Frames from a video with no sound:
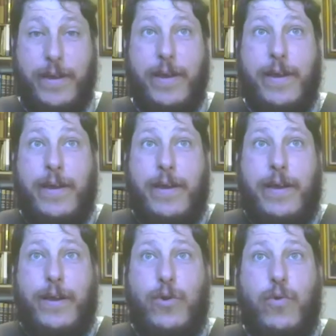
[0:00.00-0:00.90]
Certain.
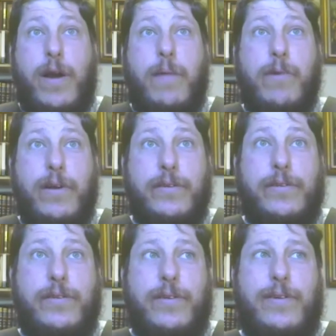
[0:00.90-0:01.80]
It's like
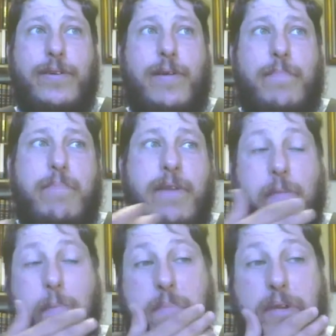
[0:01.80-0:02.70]
Cromwell's bit of a Joseph